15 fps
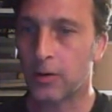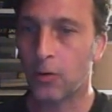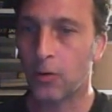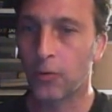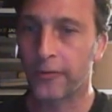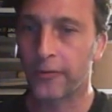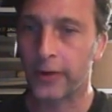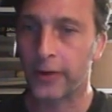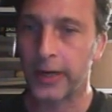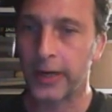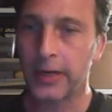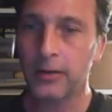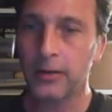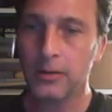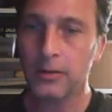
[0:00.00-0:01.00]
over
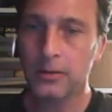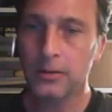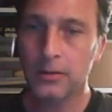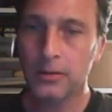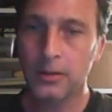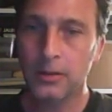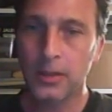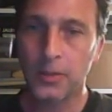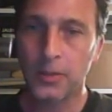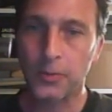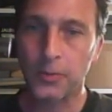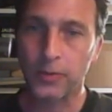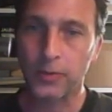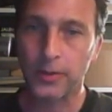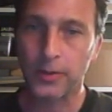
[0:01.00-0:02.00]
here. We
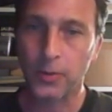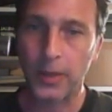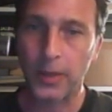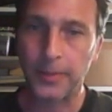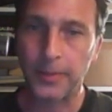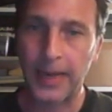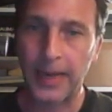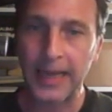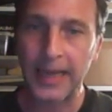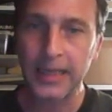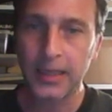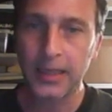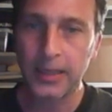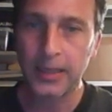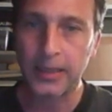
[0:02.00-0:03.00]
run our way
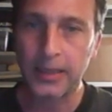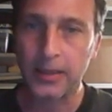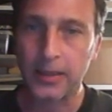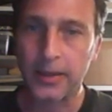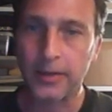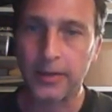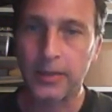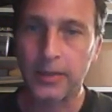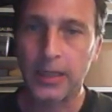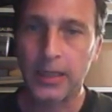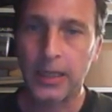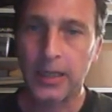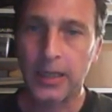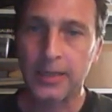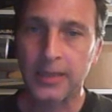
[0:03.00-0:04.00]
back. Hang on now.
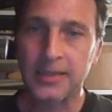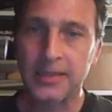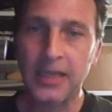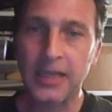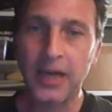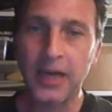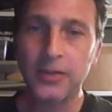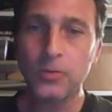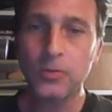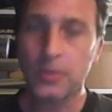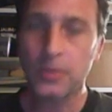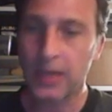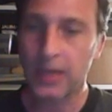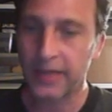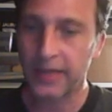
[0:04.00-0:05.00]
See,
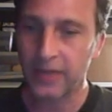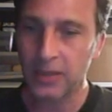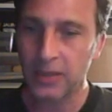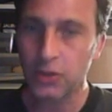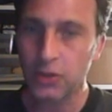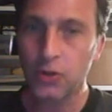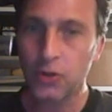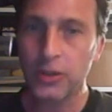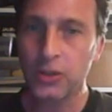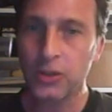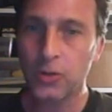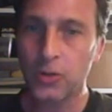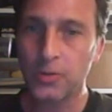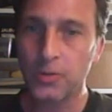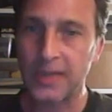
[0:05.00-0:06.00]
I've got 3
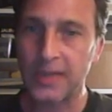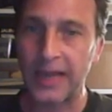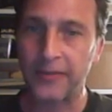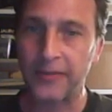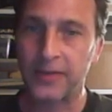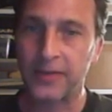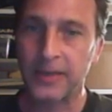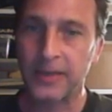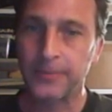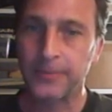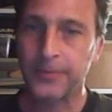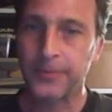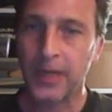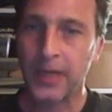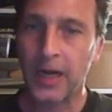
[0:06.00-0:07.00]
throws left.
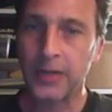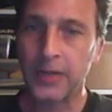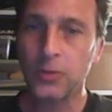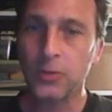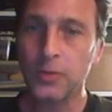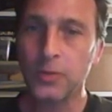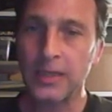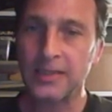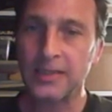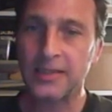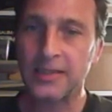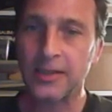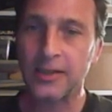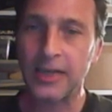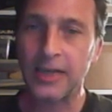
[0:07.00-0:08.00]
I don't
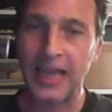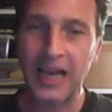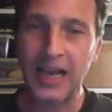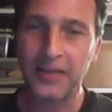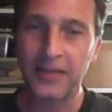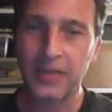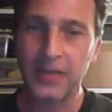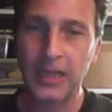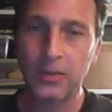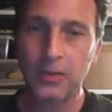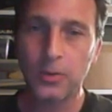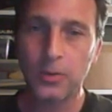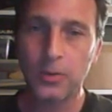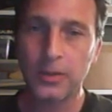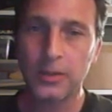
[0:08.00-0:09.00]
necessarily have to get
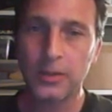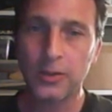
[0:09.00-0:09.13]
the one there to